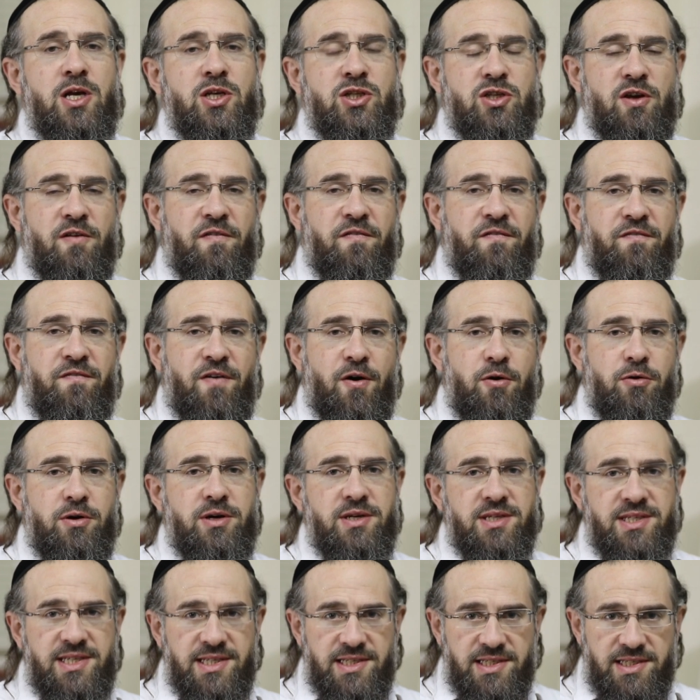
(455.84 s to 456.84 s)
So
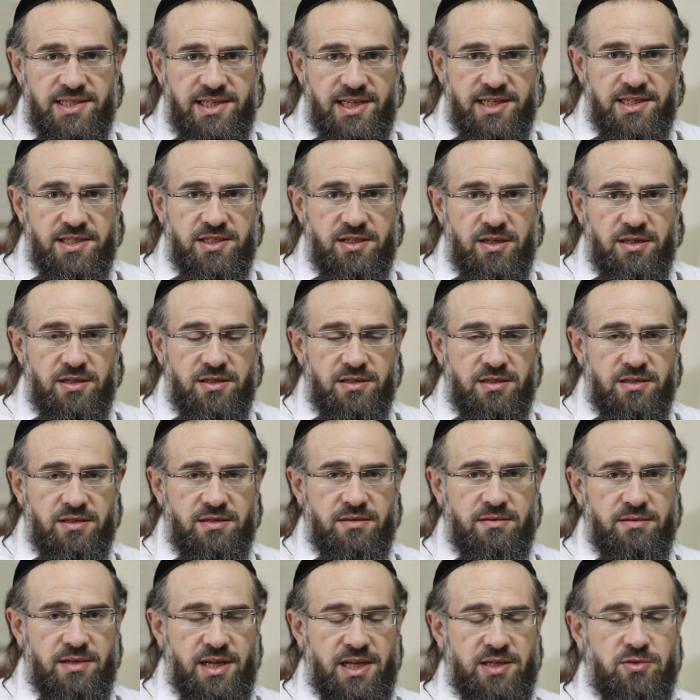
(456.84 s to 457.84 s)
focus is
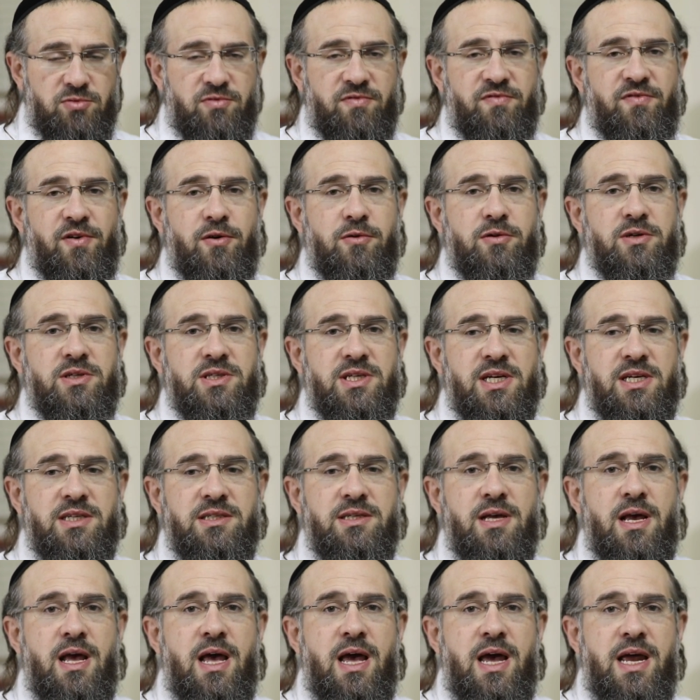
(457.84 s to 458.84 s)
distance, that's what focus
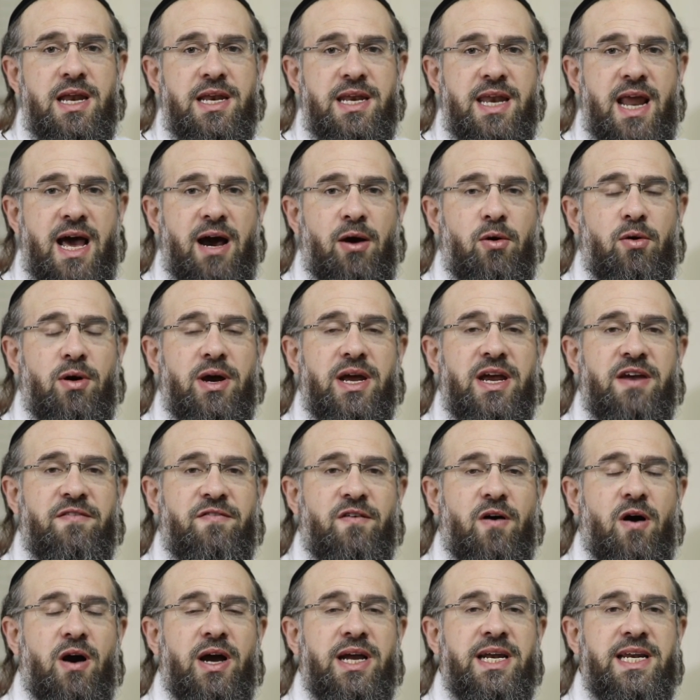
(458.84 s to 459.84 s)
is. Now, if
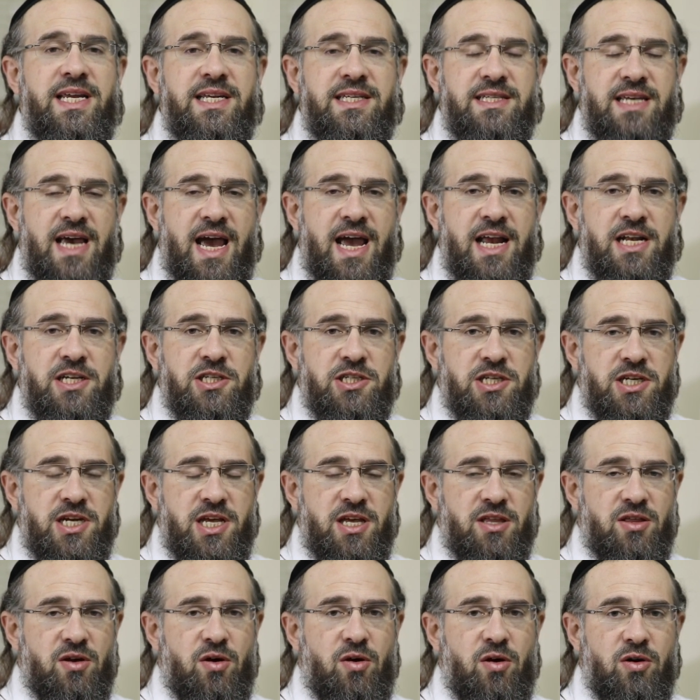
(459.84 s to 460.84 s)
I need to
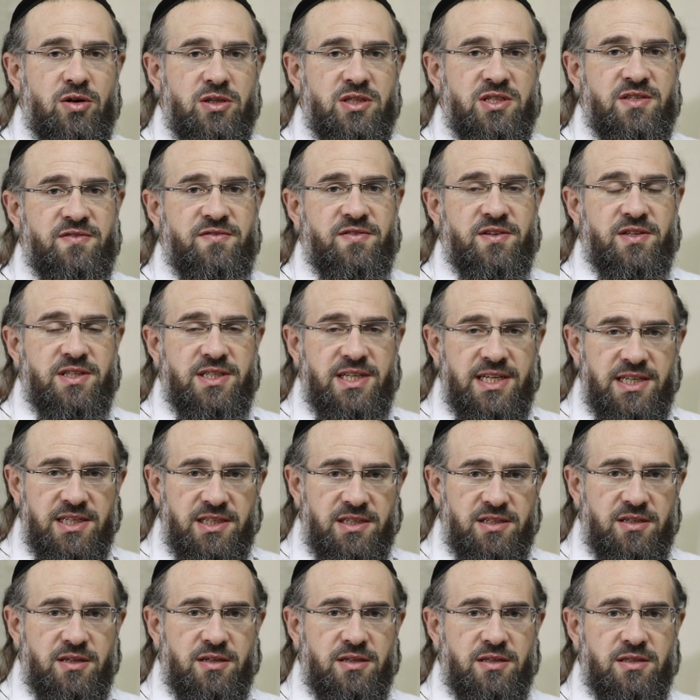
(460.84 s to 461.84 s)
engineer the odds for
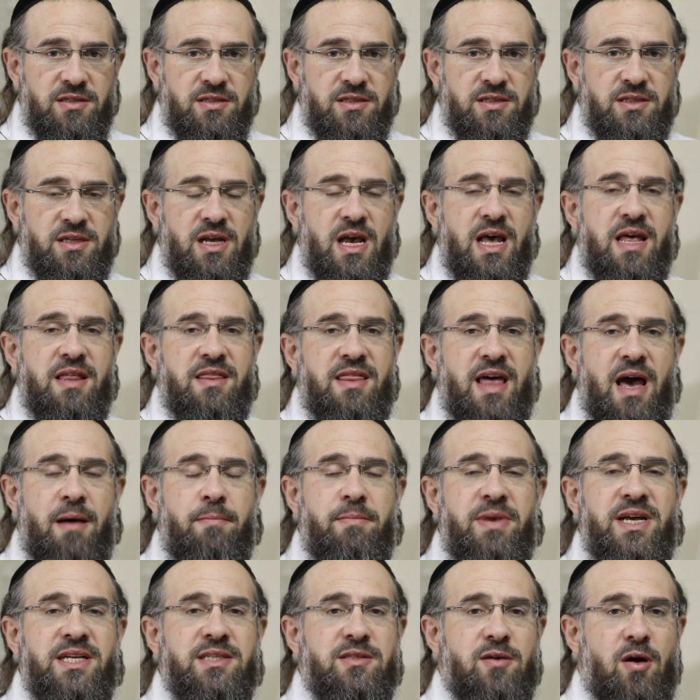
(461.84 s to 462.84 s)
distance, that
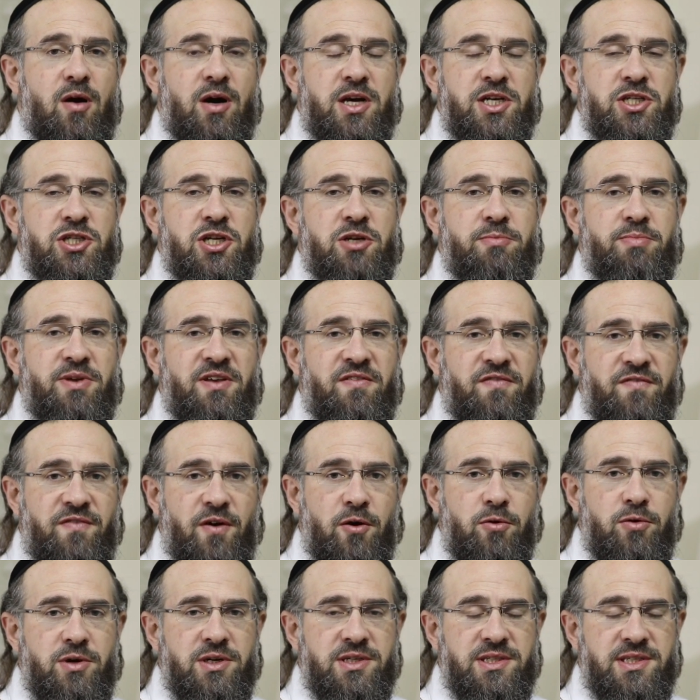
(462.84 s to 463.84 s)
means I should be
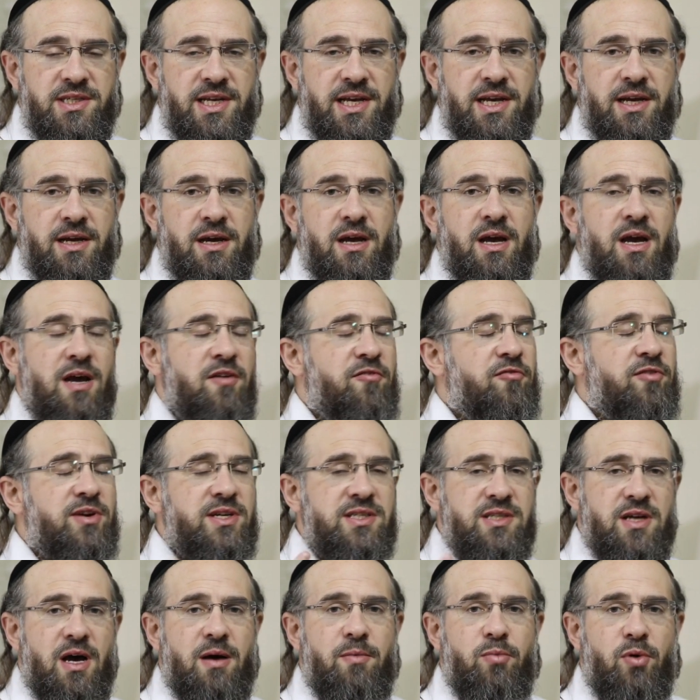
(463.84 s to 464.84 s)
focusing, for
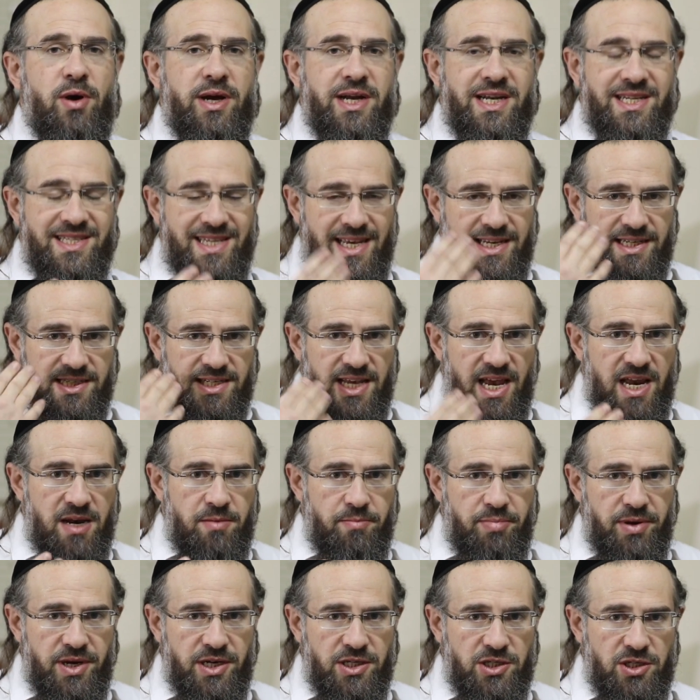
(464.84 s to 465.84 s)
example, I'm going to take
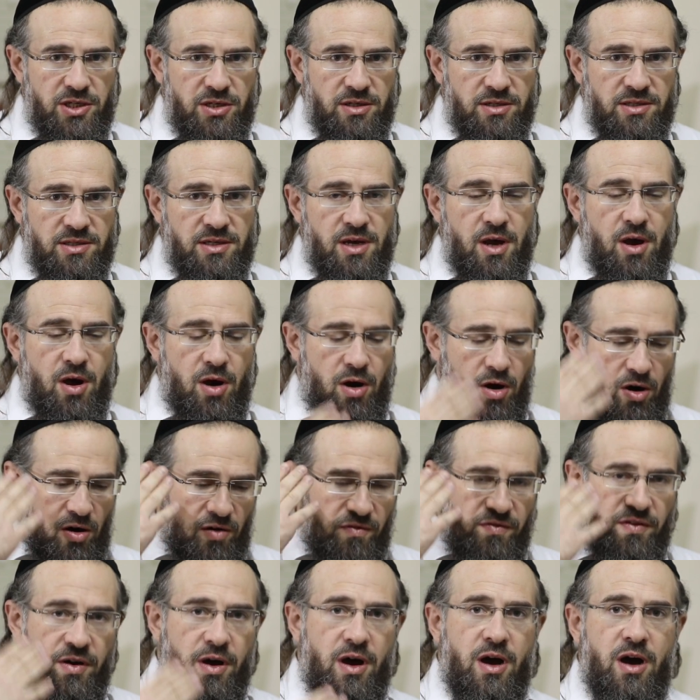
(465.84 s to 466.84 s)
10 pictures
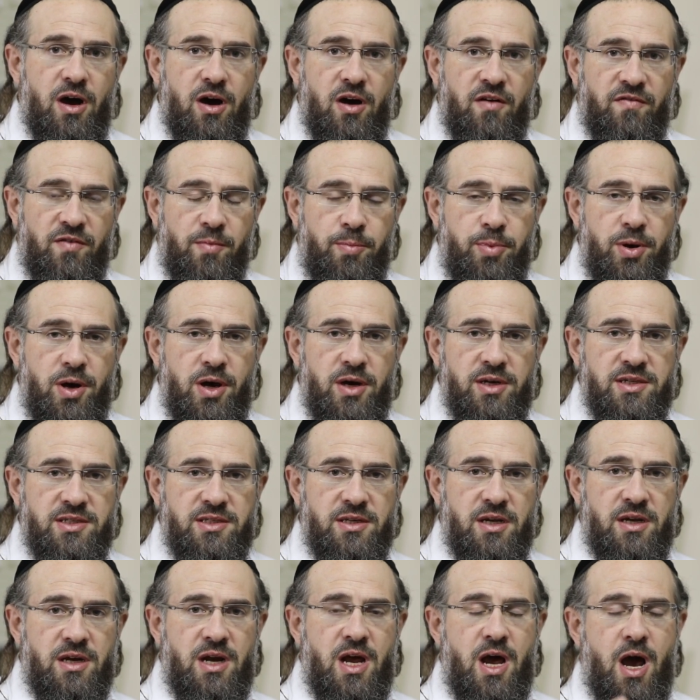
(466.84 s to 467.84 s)
of a
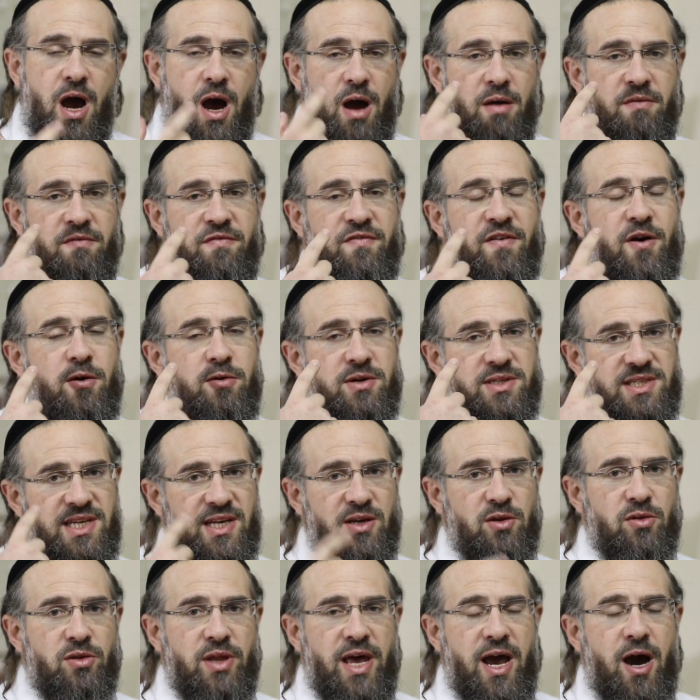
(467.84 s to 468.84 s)
person, I'm
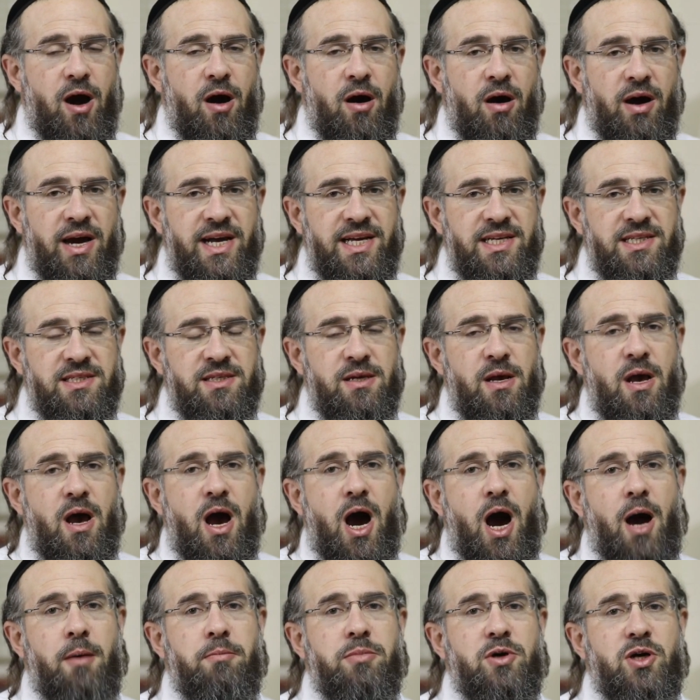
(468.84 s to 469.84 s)
focusing on their eyes.
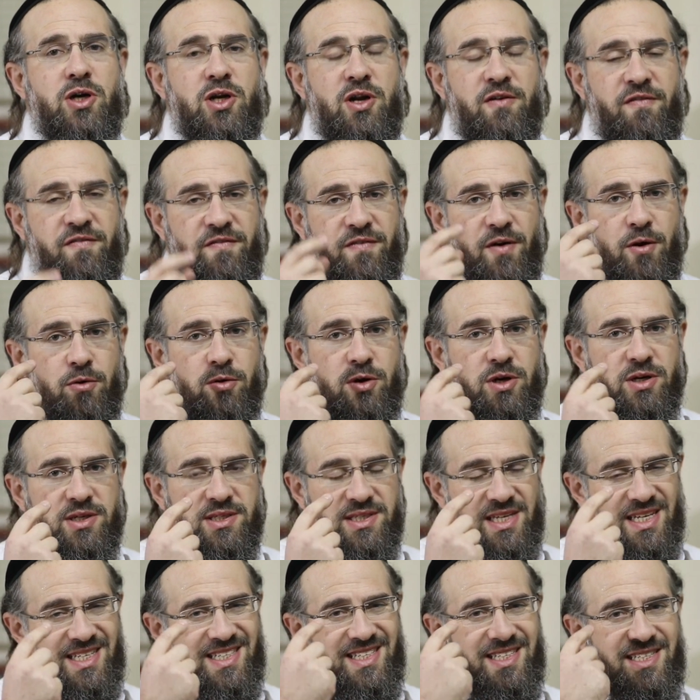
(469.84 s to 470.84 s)
I'm going to
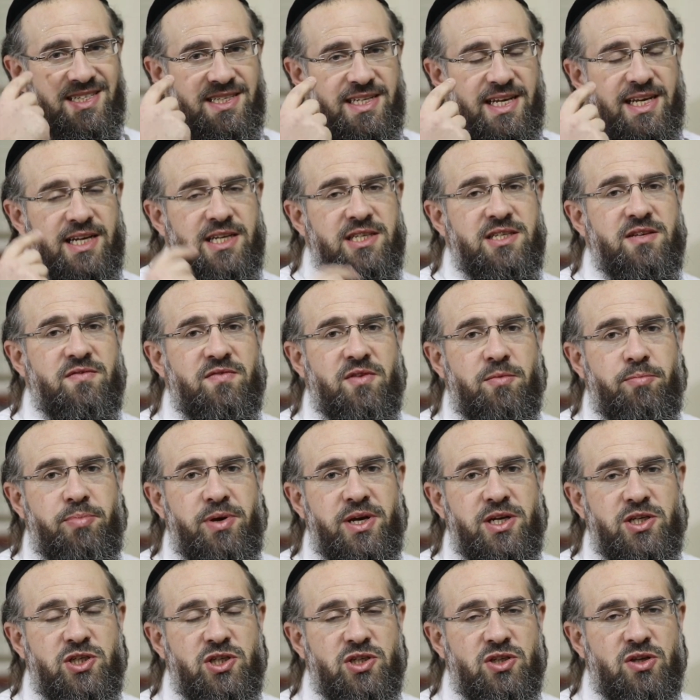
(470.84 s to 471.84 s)
focus 6 of the
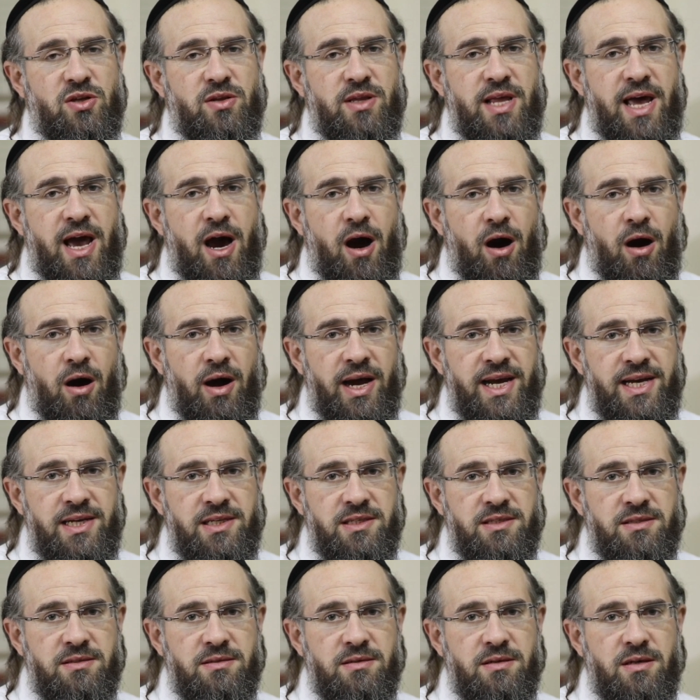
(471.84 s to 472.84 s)
pictures on their
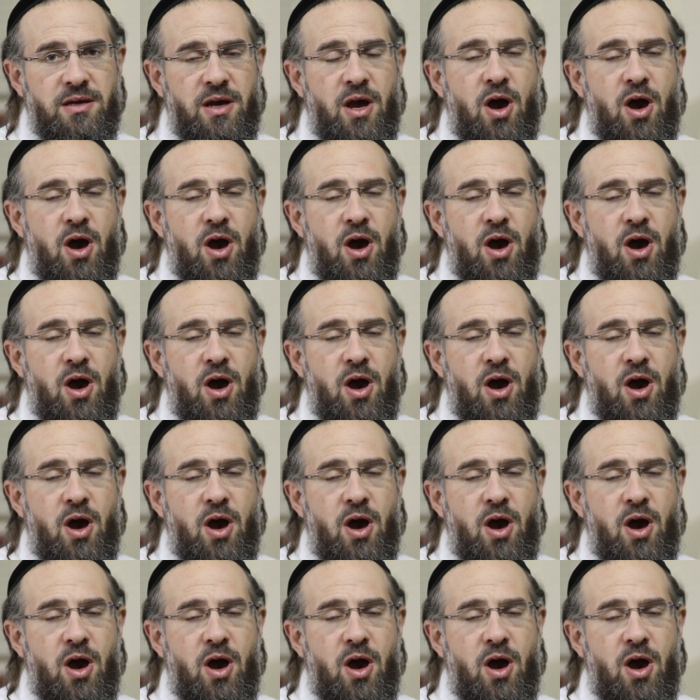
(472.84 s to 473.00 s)
eyes.